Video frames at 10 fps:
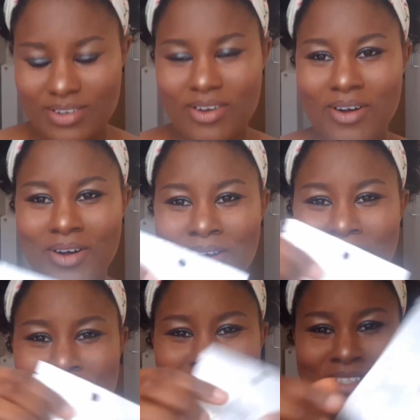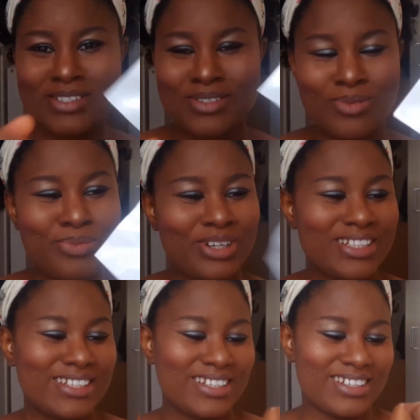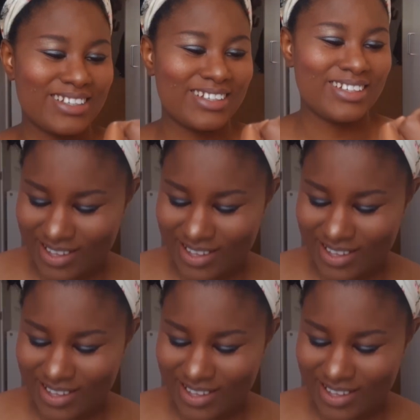Oh, this is so pretty.